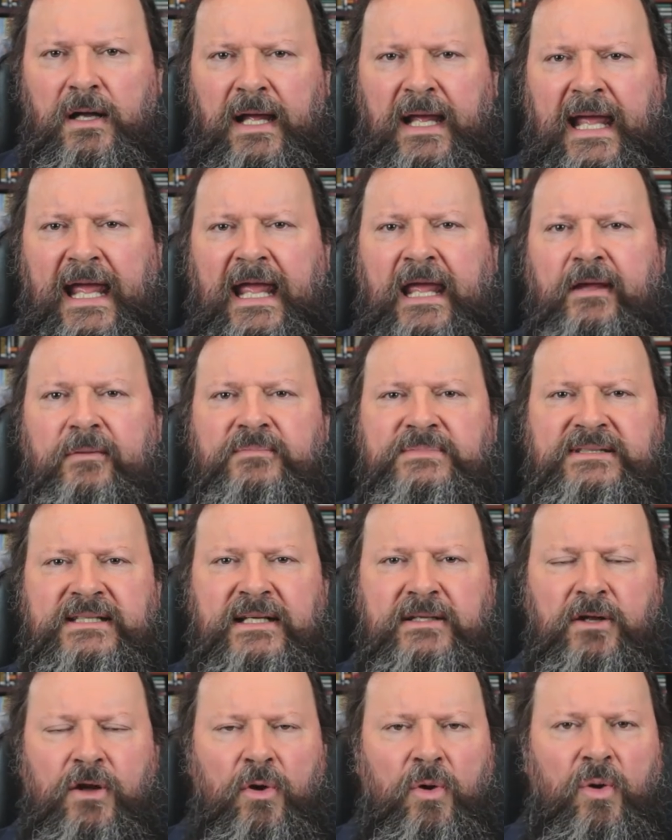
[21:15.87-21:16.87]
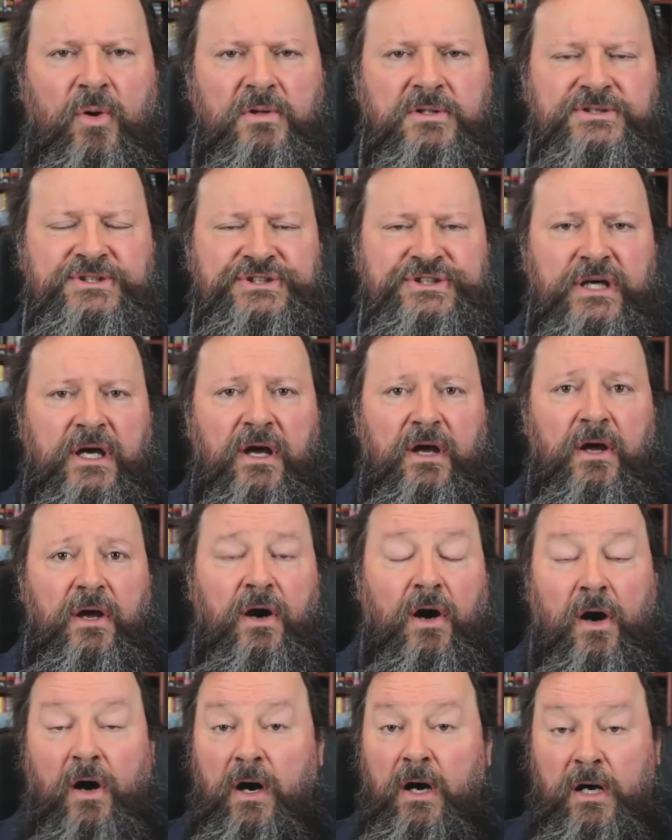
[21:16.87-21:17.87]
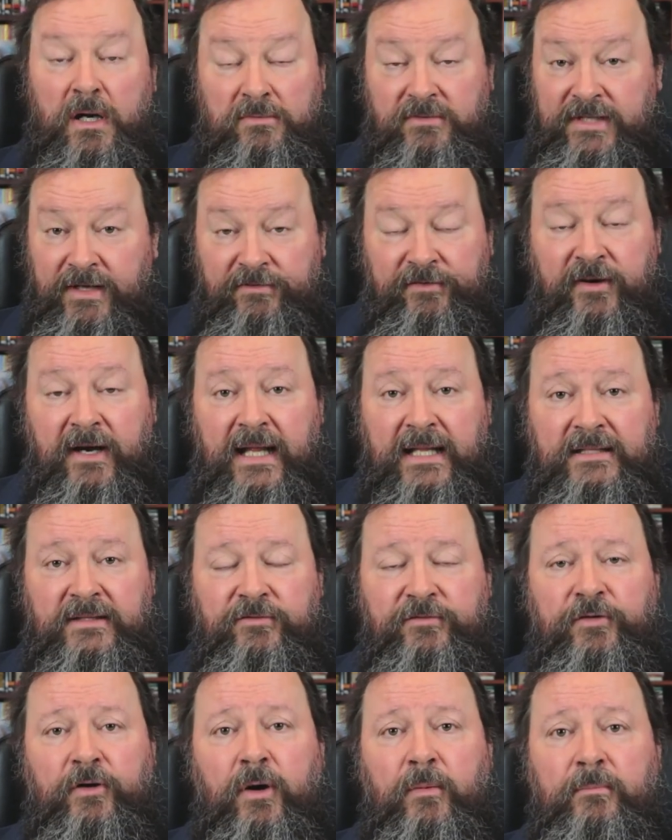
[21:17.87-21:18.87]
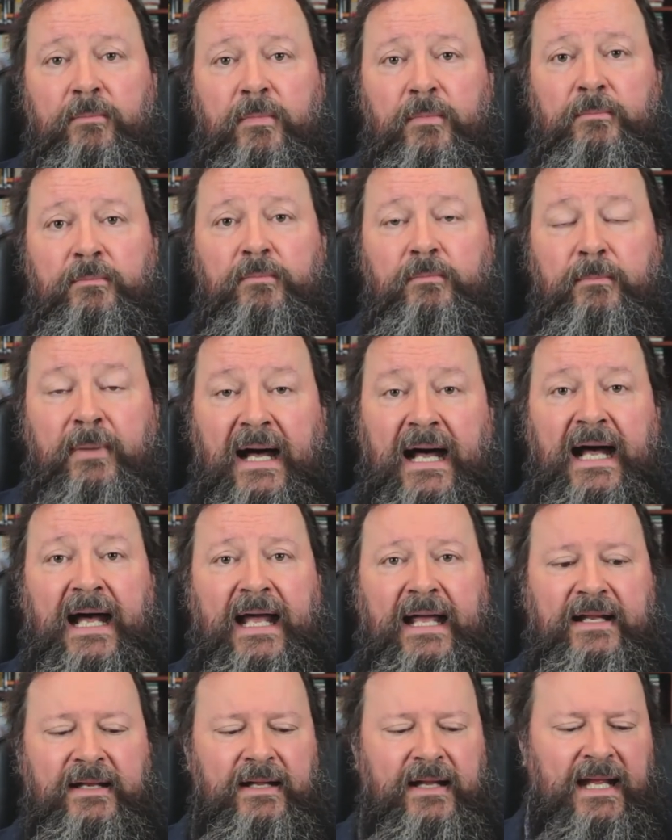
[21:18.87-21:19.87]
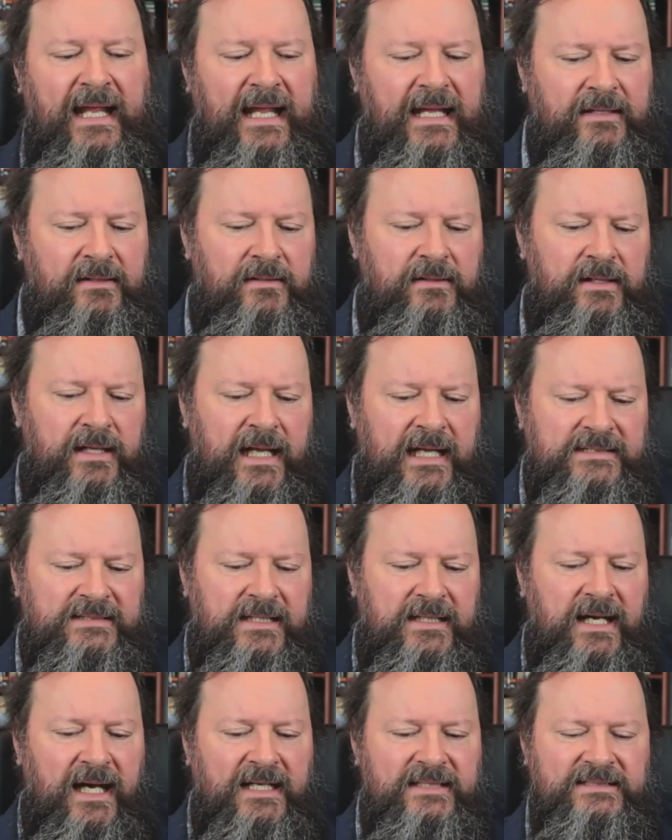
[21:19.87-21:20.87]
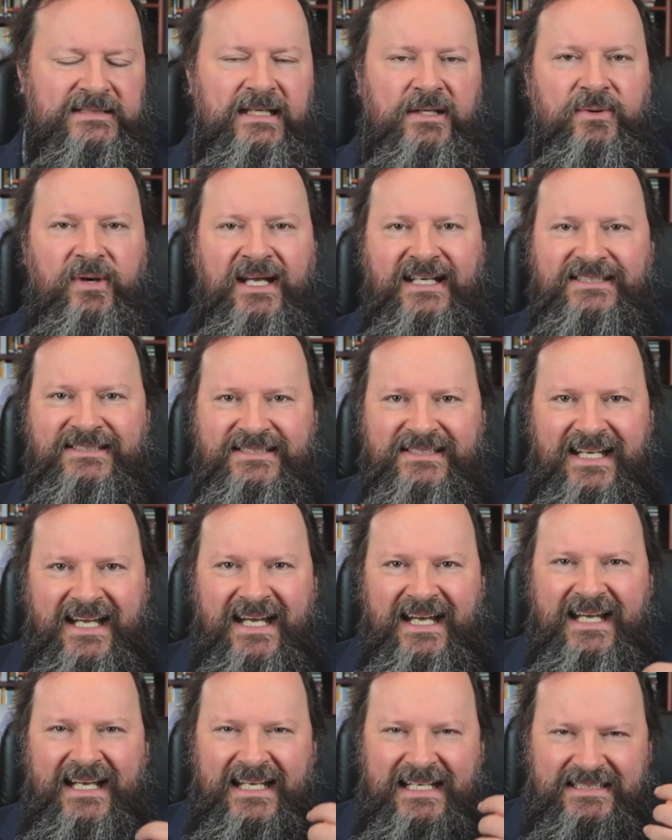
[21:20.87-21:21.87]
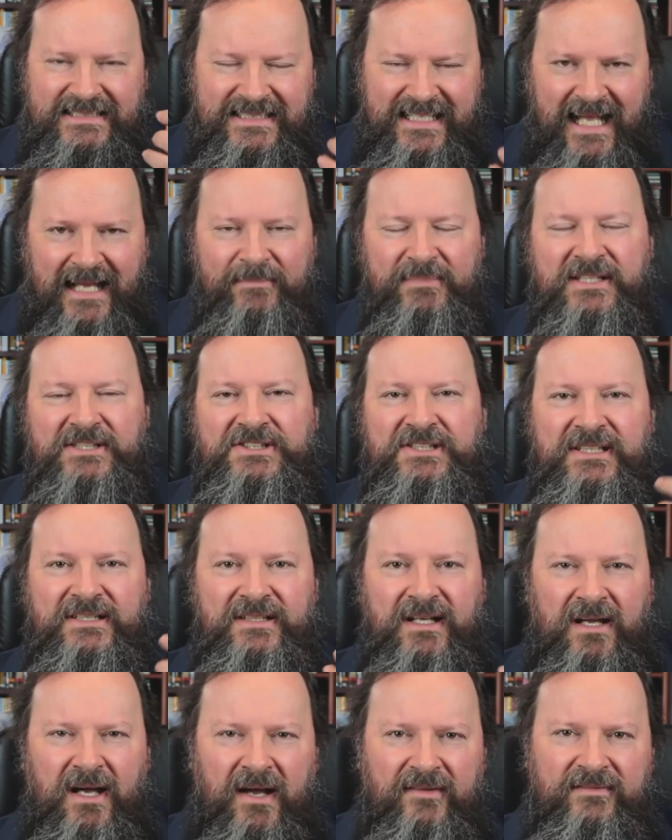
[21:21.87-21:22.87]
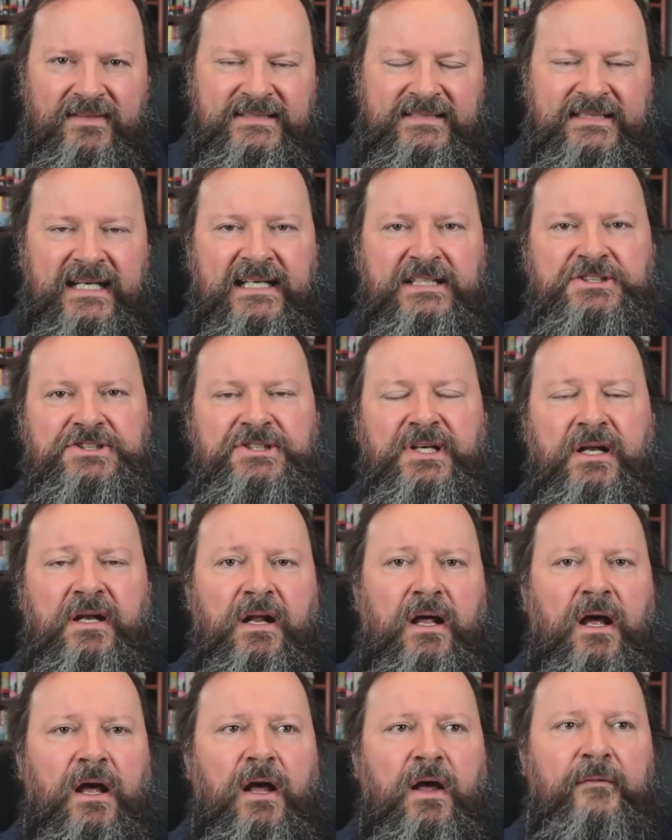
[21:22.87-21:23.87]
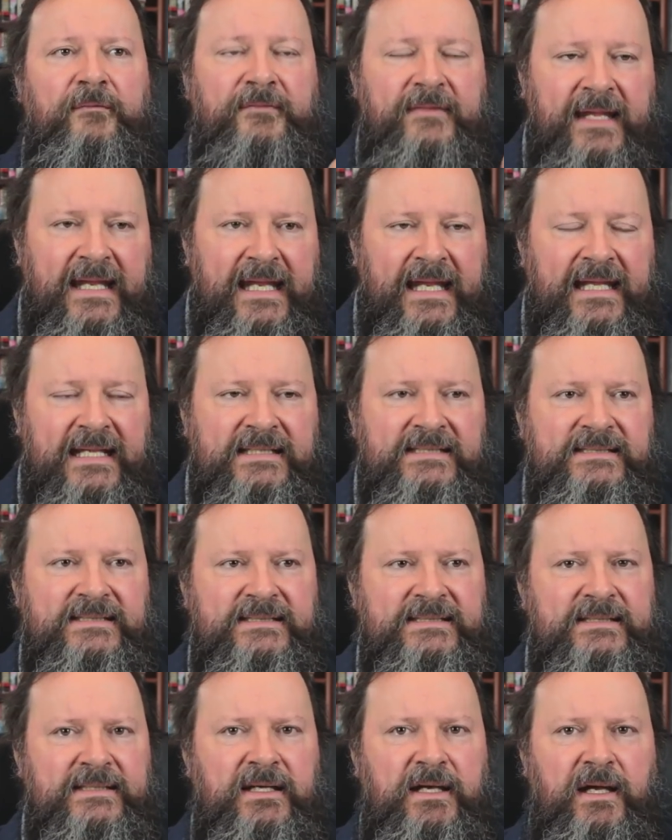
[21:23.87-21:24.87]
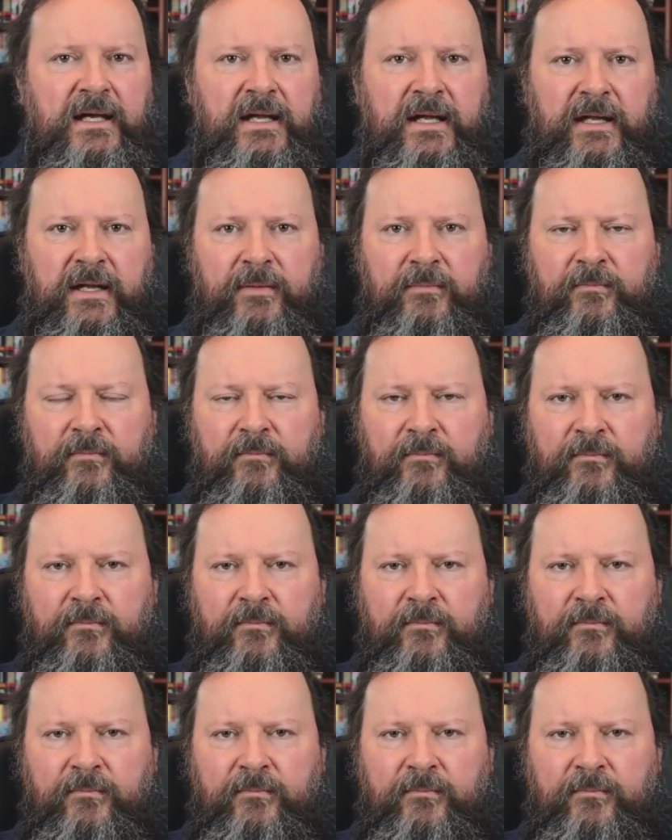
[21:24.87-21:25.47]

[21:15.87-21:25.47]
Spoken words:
aims and goals are different from mine. And as a consequence, establishing the conversation needs a